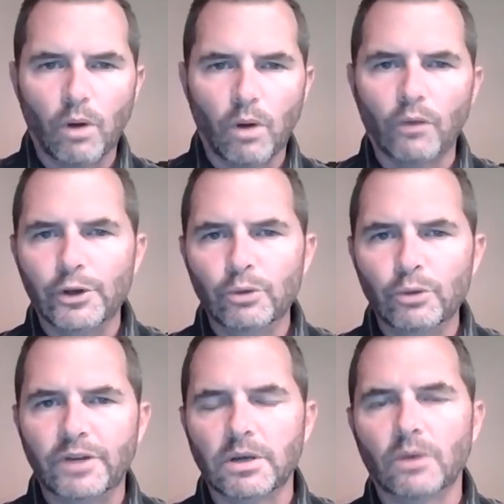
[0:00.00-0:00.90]
all the
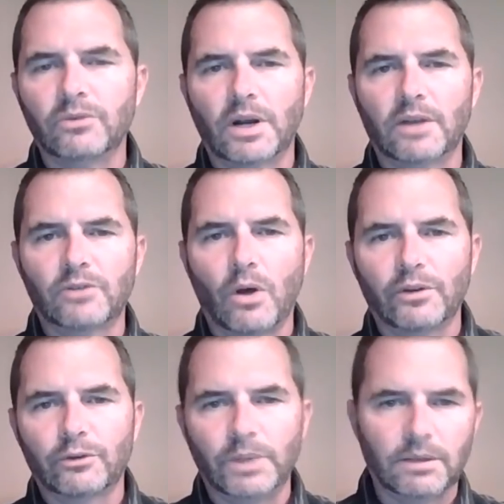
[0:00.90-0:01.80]
new videos that I saw
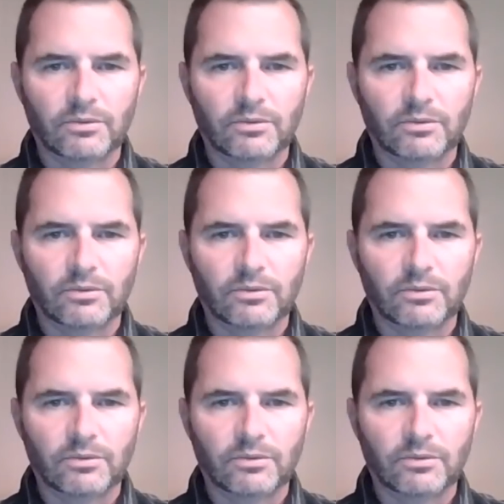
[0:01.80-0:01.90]
this week.